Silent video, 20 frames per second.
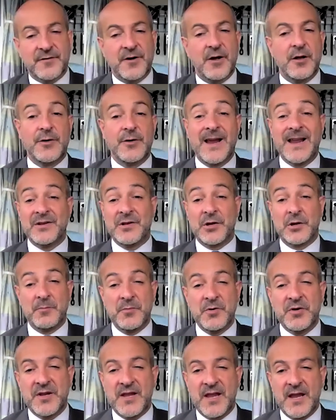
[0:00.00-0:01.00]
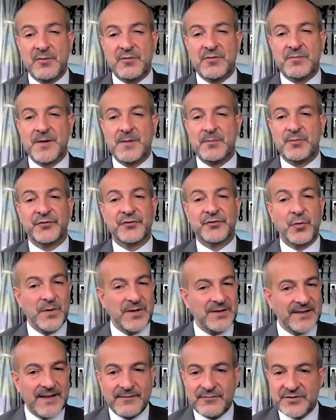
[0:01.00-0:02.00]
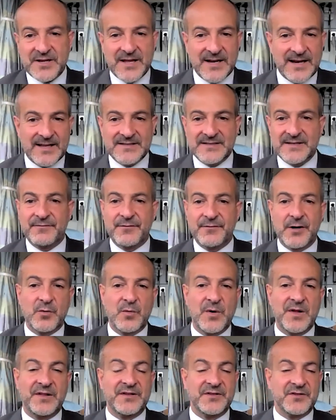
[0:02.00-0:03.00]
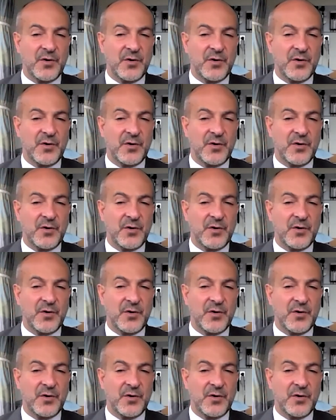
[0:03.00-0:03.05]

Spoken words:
of color and communicate with people. So we leverage that asset very quickly.